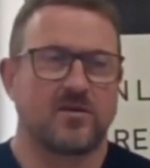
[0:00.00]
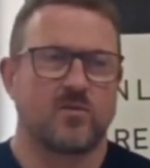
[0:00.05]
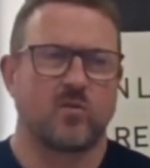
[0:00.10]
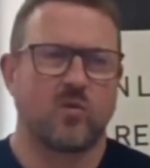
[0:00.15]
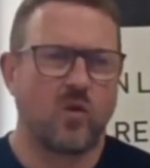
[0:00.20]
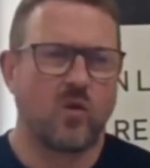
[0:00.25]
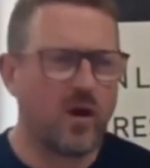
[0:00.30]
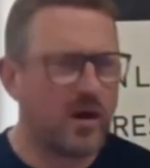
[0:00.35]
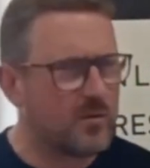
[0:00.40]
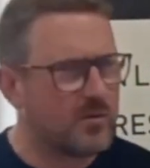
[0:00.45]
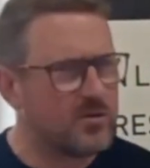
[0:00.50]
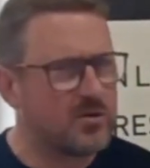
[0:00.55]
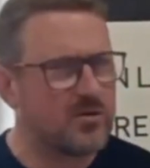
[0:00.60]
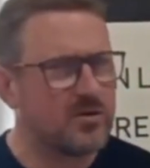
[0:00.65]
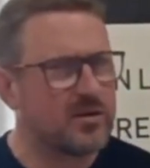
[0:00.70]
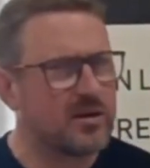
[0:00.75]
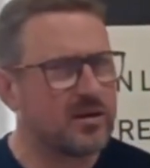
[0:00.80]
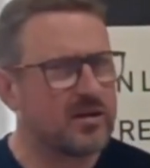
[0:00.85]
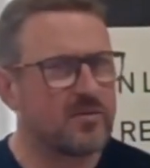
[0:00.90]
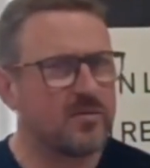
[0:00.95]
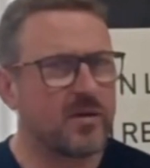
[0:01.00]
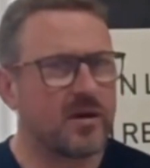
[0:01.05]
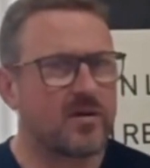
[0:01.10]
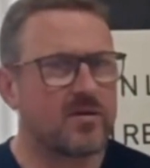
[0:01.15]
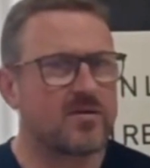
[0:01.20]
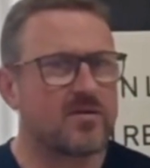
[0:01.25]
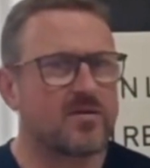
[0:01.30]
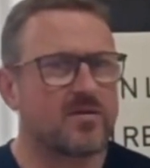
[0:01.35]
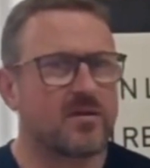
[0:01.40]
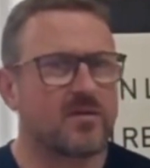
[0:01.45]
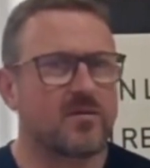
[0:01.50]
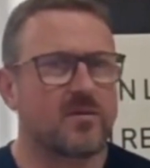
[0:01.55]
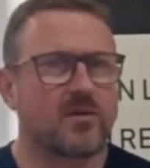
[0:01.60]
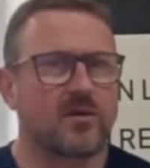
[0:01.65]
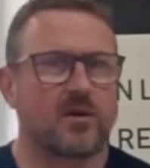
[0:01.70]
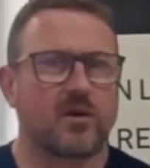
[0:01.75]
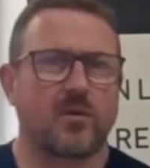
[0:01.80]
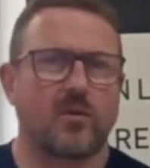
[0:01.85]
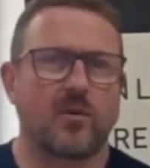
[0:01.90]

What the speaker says: Why would you need a marriage certificate?